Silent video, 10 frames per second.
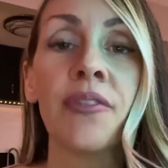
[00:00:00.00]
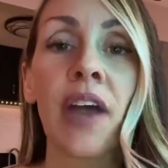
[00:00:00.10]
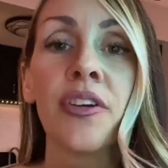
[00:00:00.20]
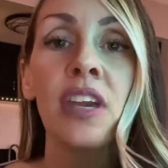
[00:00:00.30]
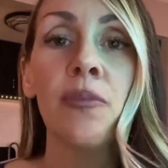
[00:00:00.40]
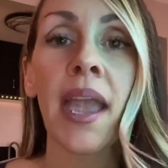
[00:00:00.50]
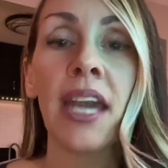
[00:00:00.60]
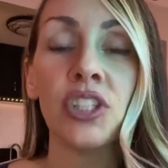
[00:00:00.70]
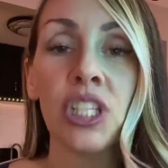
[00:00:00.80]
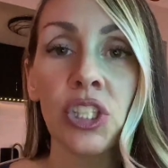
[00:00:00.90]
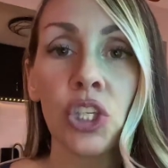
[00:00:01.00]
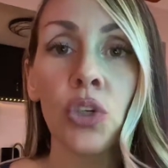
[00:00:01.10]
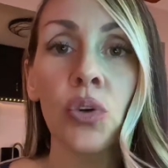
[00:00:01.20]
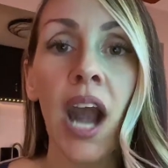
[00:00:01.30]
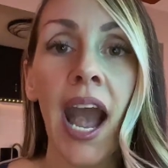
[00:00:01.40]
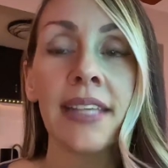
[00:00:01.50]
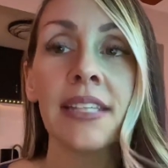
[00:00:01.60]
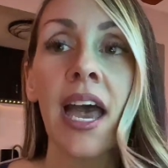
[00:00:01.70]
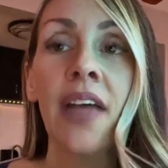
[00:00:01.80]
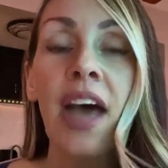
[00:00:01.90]
I'd rather give my energy to you
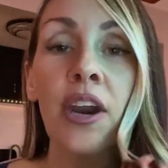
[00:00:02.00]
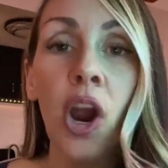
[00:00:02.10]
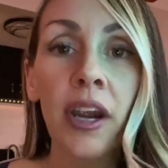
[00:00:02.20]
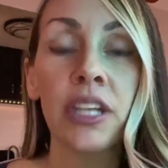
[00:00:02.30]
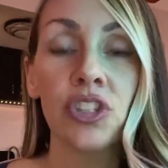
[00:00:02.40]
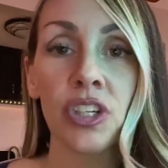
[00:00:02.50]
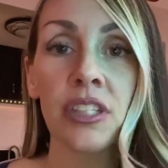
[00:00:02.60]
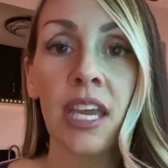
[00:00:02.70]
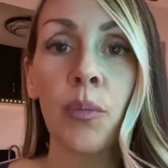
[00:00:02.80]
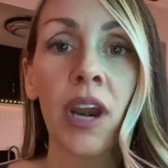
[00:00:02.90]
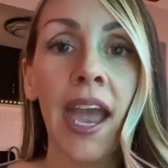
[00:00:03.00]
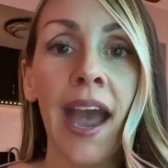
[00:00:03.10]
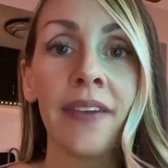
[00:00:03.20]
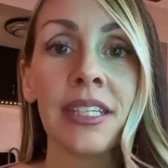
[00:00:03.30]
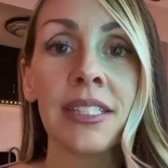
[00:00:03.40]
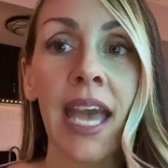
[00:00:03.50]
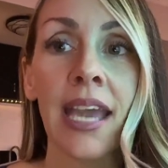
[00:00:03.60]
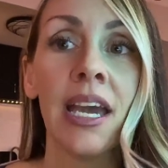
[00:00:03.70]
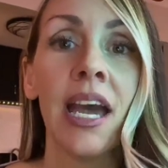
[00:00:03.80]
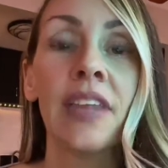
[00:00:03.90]
guys that are interested in what I have to
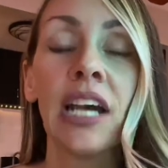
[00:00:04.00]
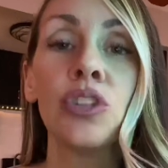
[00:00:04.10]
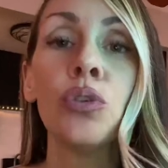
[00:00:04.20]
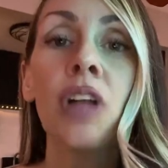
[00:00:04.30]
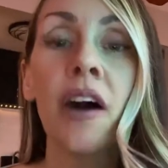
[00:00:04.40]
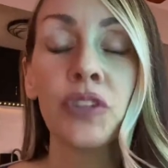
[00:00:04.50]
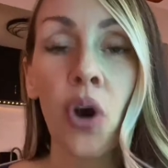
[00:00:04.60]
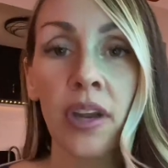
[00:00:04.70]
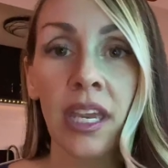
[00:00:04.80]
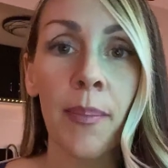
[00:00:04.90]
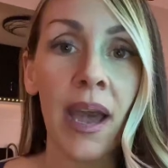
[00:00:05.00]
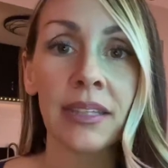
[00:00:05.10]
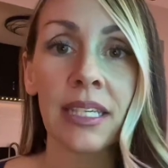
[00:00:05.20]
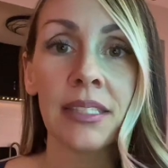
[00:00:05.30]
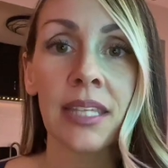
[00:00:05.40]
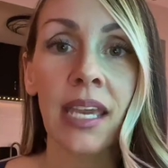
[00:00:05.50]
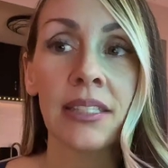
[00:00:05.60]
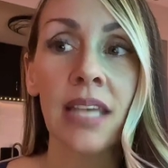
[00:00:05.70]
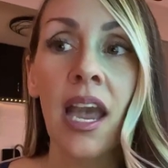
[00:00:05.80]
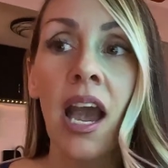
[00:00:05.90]
say, that do love talking about these
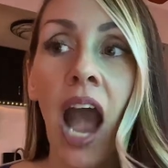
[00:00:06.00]
things.